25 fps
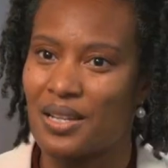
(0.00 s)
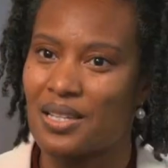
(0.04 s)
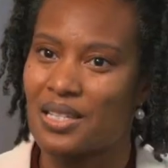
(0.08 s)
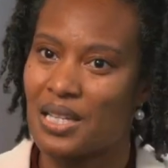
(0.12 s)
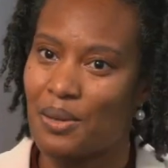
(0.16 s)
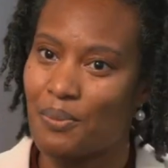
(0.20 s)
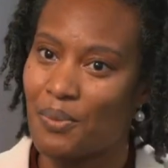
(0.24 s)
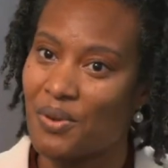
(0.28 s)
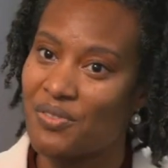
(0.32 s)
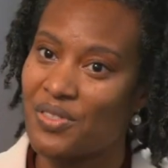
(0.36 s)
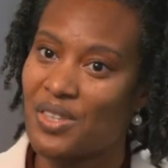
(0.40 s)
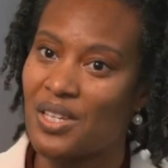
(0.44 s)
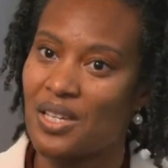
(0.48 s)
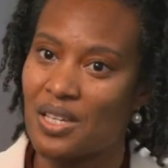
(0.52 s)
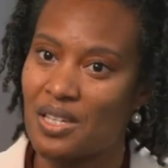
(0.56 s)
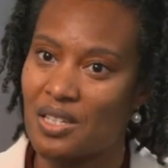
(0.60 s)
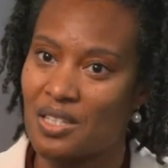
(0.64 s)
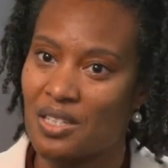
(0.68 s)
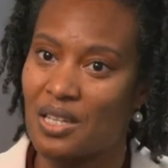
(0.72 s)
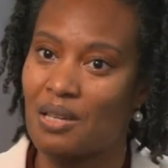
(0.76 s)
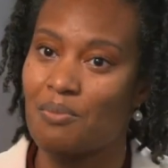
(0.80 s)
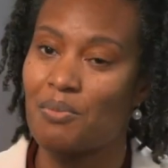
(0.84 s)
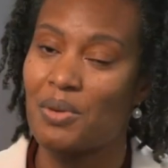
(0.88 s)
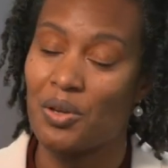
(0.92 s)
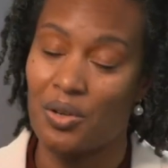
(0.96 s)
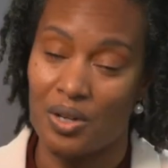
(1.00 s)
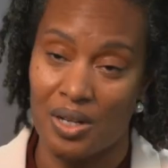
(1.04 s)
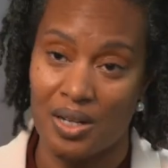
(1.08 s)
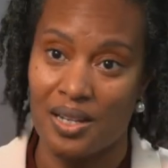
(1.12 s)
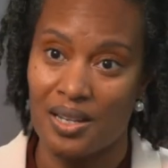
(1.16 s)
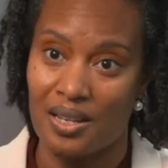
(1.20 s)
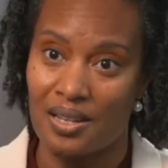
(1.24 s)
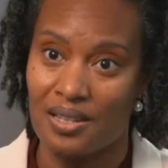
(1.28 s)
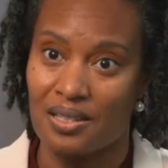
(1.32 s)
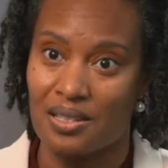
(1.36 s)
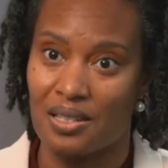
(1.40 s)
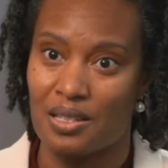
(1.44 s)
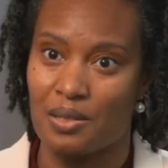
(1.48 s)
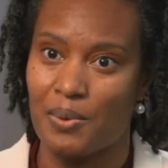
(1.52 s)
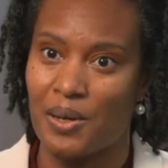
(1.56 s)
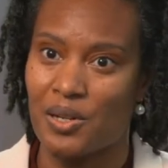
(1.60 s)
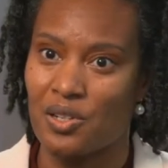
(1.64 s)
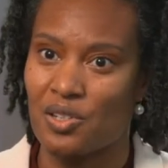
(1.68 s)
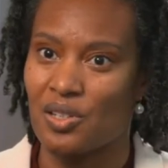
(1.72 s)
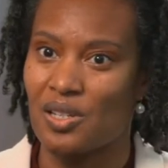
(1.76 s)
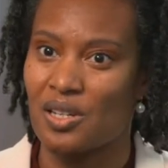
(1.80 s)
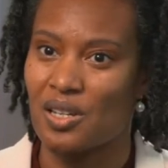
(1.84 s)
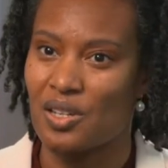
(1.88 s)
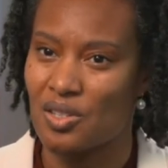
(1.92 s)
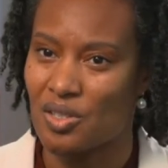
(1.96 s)
some of these communities,
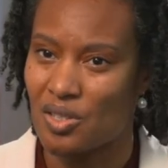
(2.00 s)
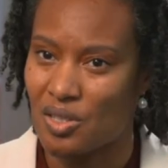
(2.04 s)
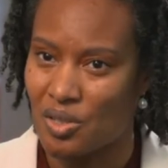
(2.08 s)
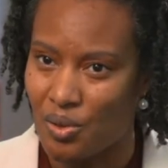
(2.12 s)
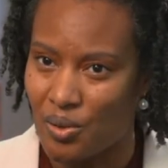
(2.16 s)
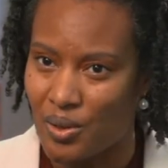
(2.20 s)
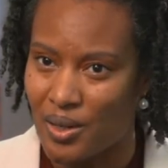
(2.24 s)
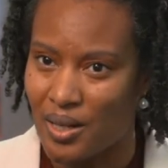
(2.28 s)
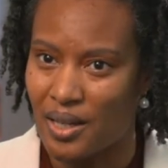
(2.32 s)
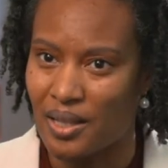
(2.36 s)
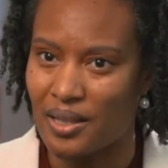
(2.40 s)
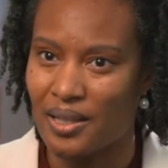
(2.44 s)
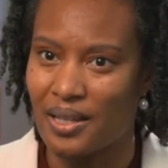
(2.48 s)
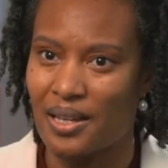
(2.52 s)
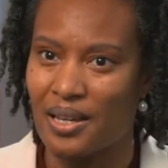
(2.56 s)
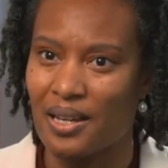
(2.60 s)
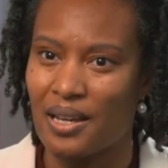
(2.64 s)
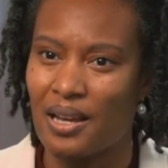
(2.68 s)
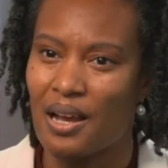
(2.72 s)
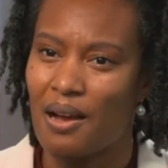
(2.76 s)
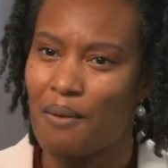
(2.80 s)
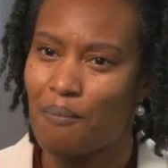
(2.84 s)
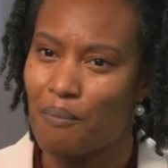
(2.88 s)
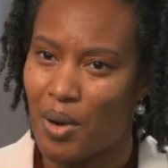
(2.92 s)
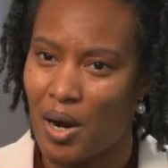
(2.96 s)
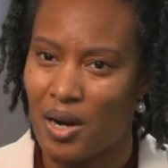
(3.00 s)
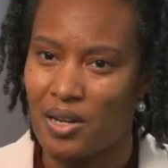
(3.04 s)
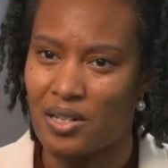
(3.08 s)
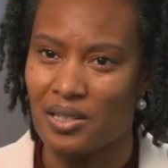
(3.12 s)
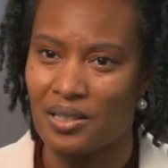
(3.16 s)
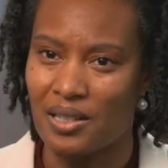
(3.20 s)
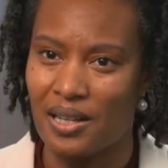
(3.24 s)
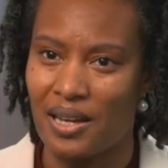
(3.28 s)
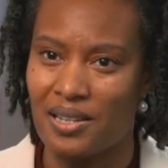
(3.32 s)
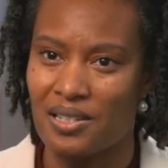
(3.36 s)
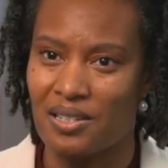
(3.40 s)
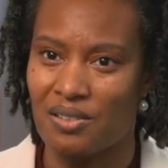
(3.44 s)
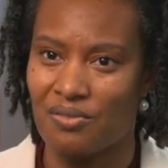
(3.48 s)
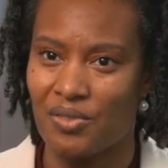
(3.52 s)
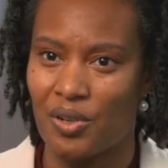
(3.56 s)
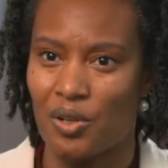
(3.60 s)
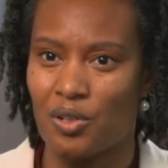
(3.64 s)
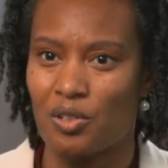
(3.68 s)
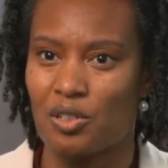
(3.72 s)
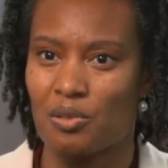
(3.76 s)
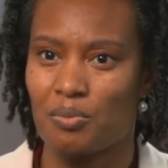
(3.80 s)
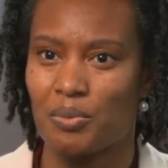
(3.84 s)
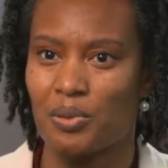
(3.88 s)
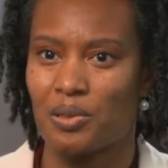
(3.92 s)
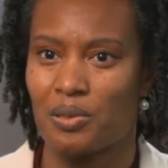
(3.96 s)
especially historically marginalized and
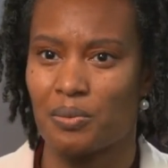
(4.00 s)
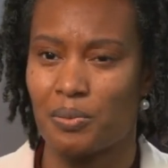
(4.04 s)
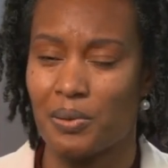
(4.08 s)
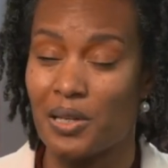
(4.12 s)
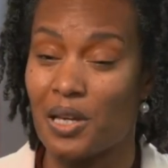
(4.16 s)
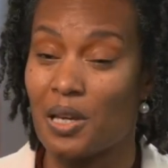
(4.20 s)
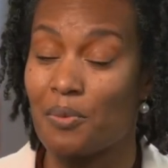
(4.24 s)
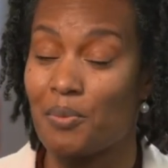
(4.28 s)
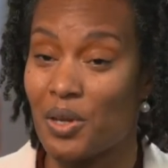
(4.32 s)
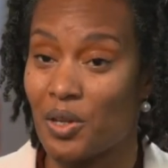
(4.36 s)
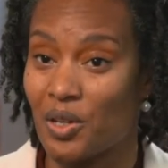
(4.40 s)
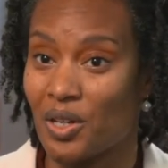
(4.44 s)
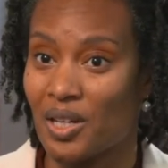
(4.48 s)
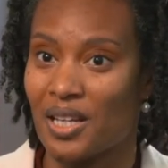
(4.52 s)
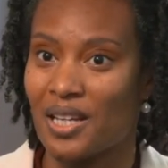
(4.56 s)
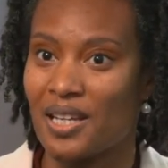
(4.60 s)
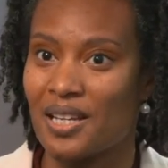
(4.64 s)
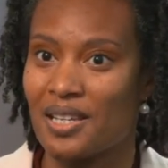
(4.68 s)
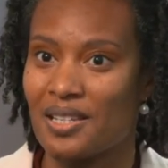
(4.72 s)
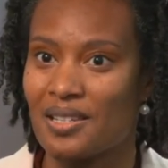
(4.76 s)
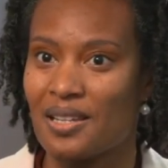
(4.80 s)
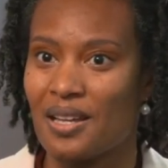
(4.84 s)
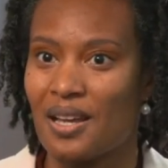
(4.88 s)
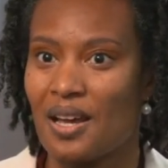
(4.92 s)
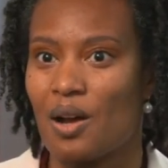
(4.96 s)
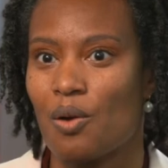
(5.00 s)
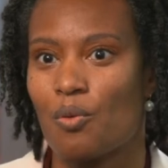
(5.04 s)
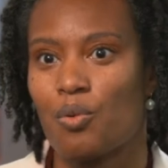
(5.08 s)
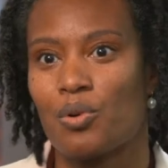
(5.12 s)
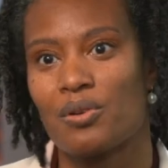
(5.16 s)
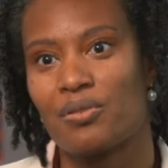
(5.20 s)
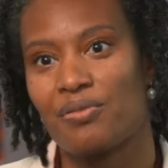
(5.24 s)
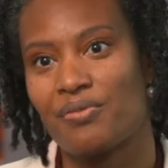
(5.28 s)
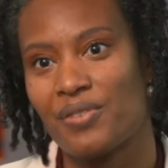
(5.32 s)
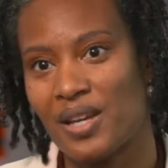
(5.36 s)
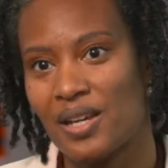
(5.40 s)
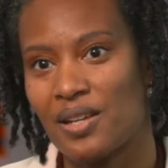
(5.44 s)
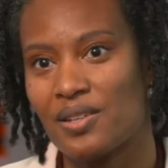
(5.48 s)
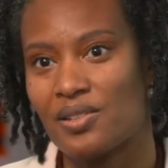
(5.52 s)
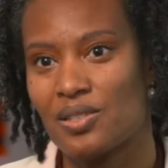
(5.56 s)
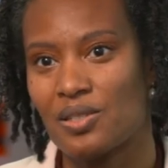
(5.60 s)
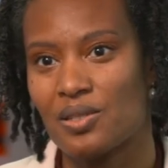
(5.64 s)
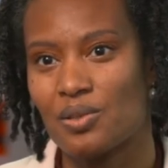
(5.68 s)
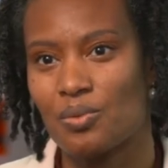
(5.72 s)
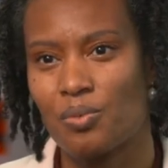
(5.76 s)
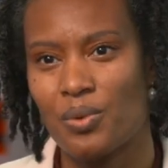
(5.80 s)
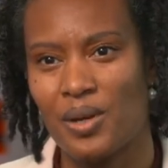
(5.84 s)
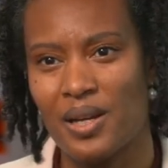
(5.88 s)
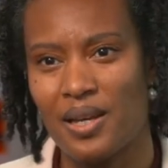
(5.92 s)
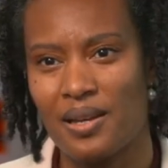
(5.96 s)
vulnerable communities, were
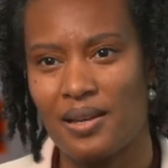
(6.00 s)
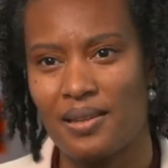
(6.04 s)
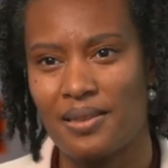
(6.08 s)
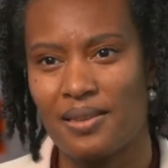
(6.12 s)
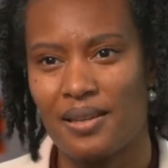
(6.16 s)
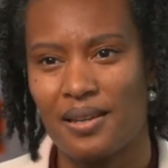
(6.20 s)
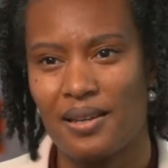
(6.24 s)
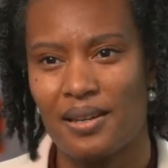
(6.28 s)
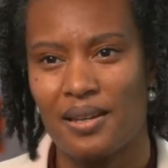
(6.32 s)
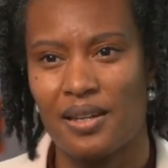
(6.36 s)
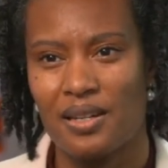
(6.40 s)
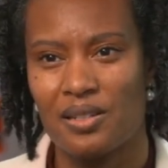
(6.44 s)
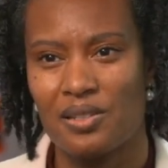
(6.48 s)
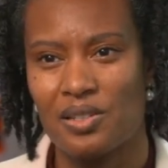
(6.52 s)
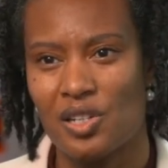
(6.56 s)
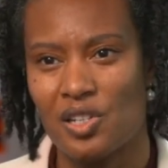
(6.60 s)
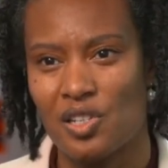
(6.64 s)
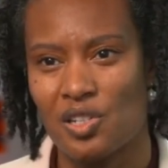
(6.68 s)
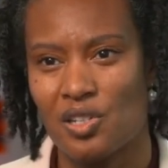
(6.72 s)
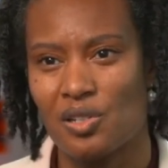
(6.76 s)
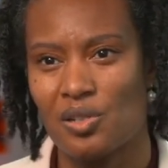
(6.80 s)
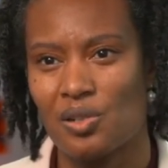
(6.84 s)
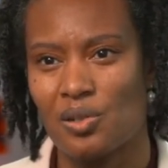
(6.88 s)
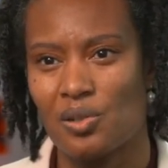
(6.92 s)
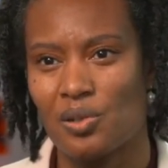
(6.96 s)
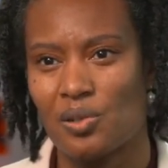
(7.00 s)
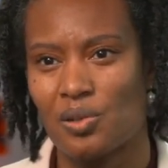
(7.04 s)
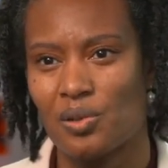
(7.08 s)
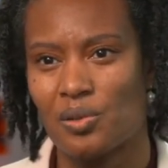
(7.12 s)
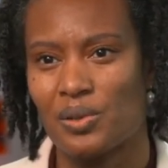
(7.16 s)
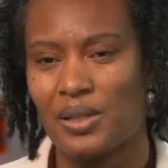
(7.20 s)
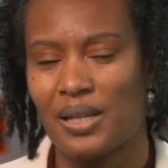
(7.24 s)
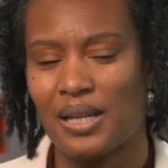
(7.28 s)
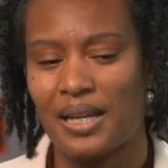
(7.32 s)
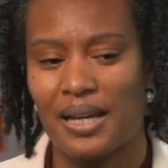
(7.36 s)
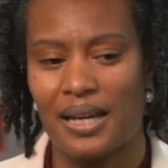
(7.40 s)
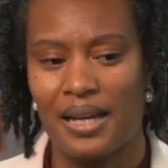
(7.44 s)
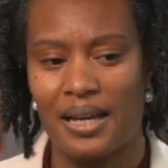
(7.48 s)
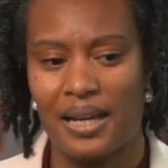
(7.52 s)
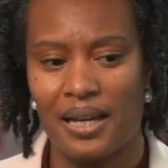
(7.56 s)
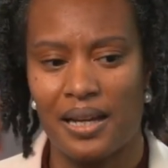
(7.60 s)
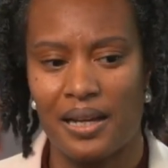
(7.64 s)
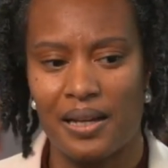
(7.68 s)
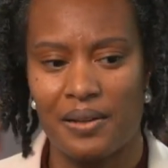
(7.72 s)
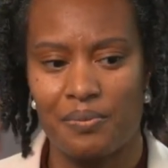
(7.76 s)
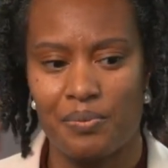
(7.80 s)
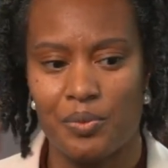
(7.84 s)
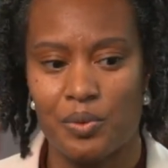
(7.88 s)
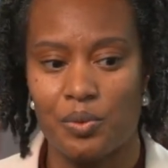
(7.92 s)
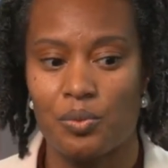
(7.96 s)
faced with additional
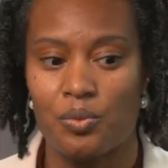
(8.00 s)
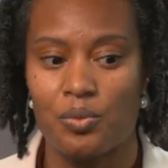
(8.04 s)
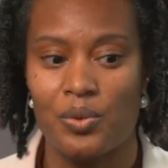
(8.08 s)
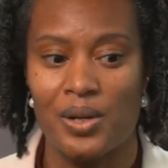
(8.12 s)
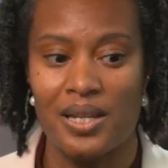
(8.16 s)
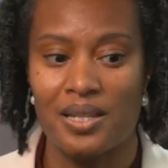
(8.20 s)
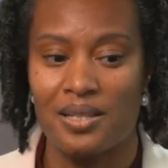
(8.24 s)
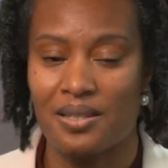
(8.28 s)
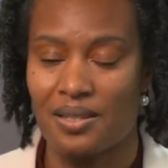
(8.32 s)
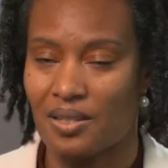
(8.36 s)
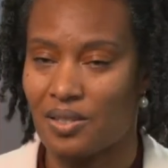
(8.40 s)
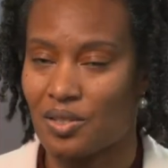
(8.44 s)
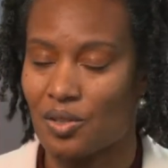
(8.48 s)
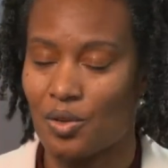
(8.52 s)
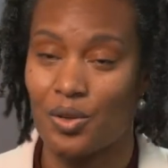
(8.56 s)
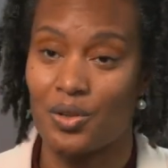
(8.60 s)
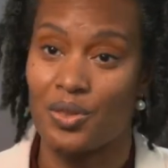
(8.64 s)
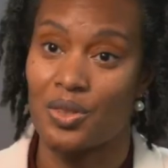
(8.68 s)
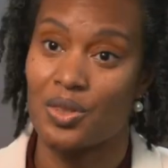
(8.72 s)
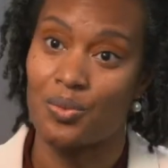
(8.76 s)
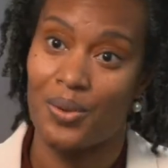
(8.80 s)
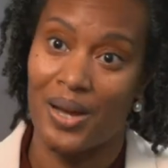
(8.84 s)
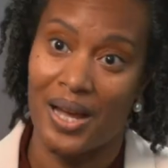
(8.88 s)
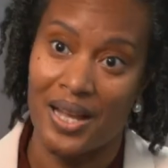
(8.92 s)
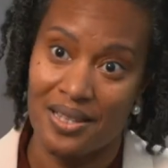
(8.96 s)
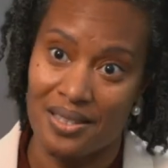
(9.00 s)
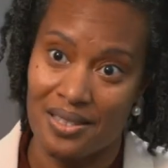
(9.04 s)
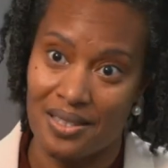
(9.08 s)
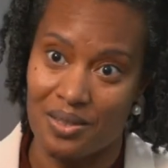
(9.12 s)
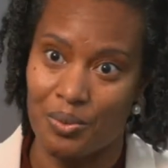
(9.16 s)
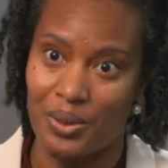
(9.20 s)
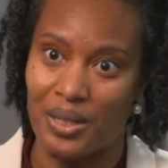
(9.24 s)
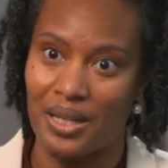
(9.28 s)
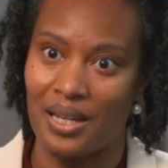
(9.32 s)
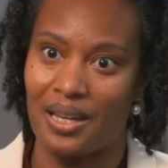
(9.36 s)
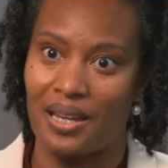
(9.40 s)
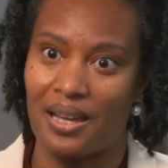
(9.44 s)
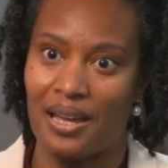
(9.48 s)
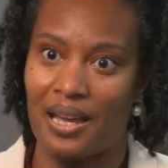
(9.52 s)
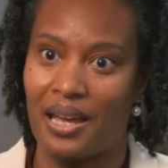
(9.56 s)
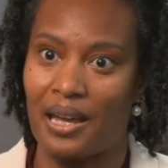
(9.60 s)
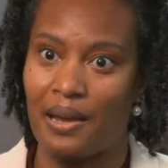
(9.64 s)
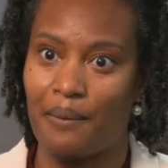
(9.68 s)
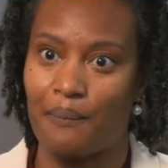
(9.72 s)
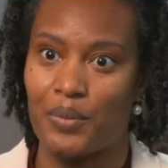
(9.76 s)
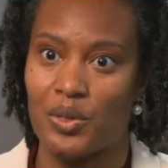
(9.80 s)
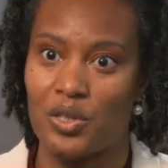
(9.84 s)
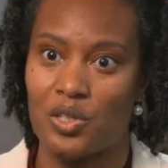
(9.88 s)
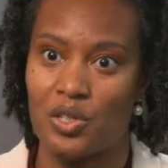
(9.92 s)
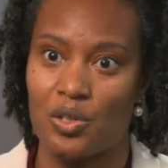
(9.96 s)
uh, risks or threats when it
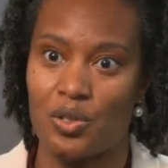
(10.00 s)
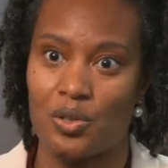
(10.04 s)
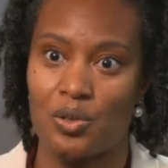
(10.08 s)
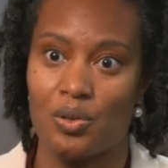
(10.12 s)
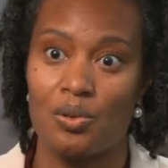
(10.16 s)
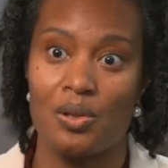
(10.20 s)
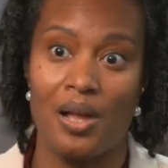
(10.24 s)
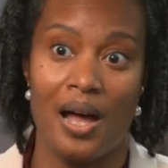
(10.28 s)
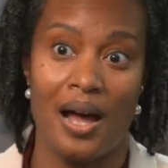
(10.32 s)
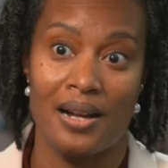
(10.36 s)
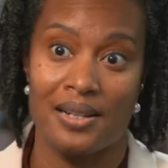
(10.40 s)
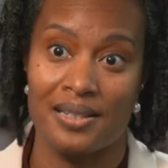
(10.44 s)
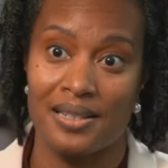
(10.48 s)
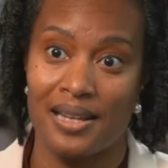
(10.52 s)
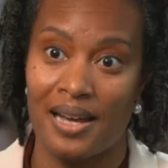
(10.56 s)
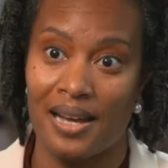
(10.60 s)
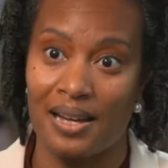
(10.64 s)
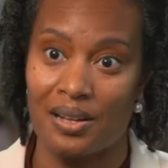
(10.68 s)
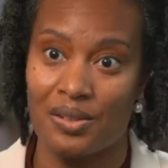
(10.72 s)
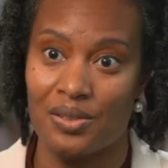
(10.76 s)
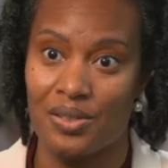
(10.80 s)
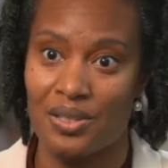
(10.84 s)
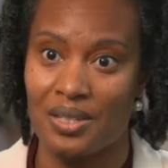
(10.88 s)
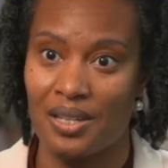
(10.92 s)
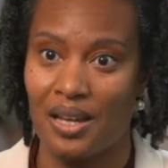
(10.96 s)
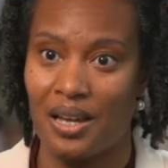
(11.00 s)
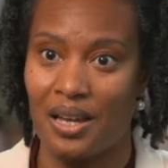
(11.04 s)
came to lockdowns.